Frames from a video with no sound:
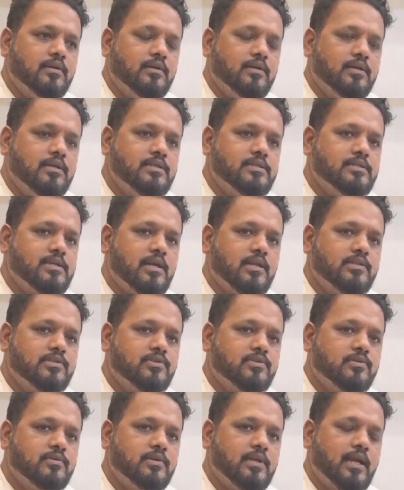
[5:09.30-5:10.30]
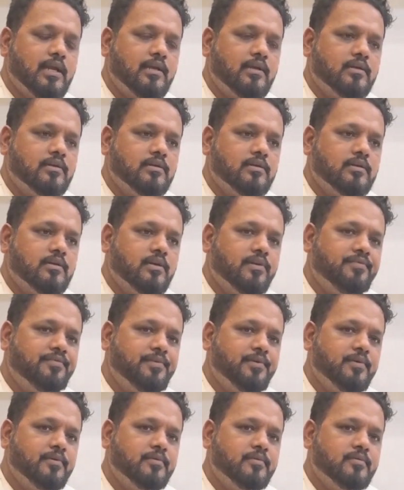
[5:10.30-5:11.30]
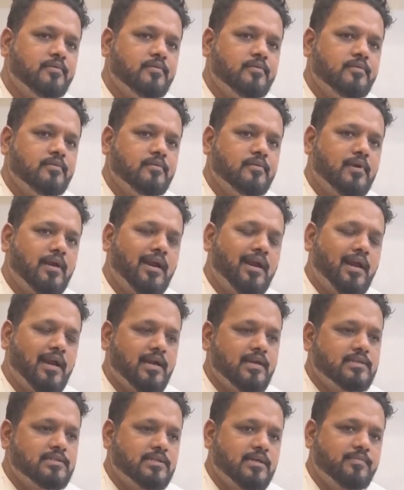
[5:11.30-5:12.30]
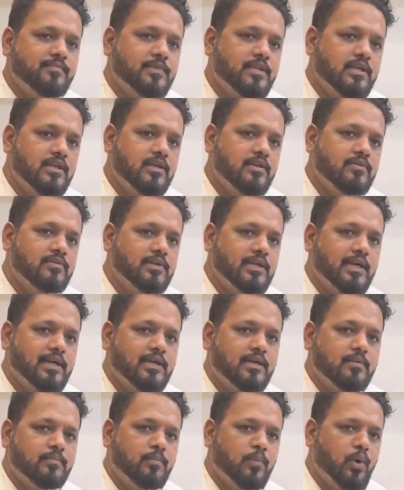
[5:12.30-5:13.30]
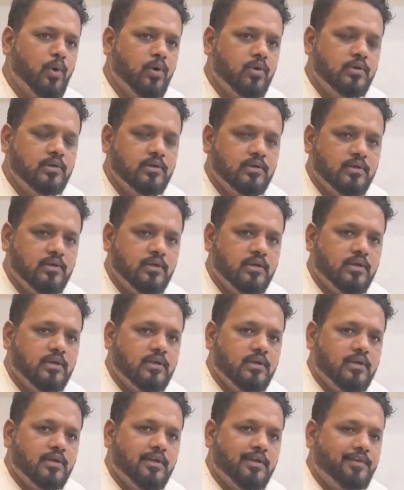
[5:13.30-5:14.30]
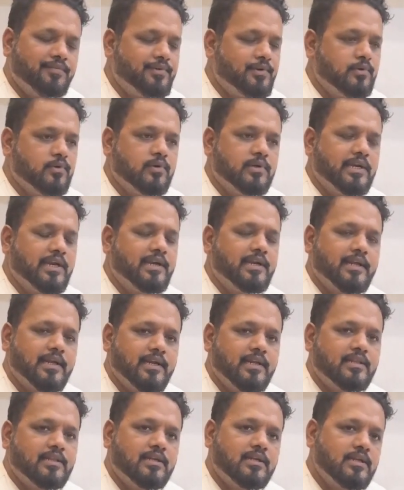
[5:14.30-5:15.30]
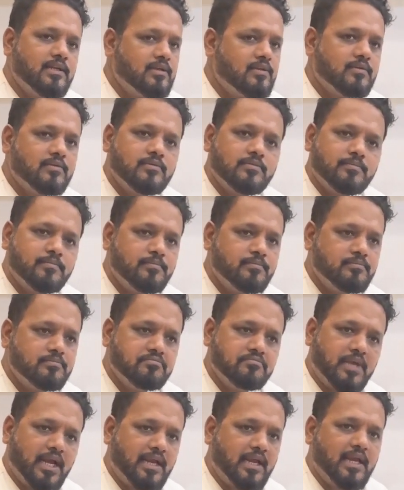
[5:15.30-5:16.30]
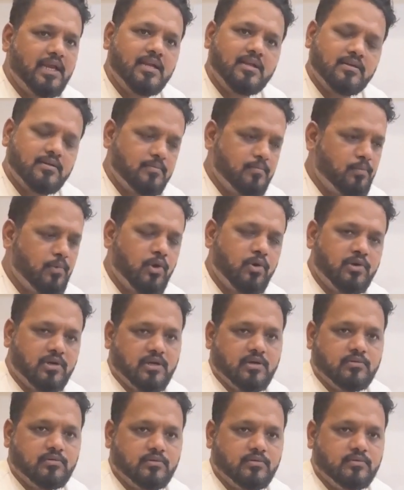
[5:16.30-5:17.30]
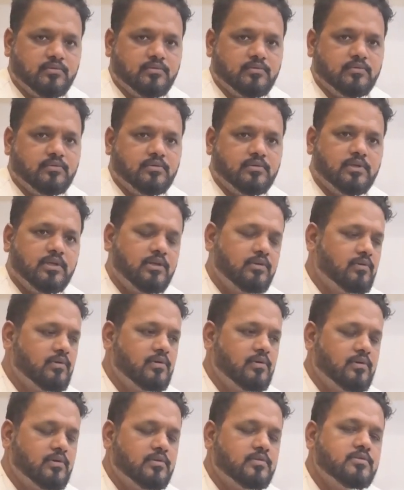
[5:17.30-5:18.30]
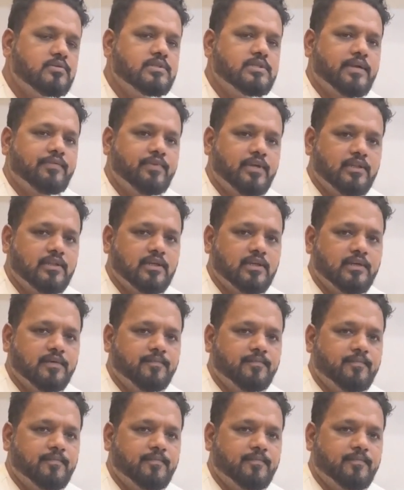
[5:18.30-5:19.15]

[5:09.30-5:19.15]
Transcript: is also like, if you get something you'll get blown, if you don't get anything you'll again blown down, you'll lose everything.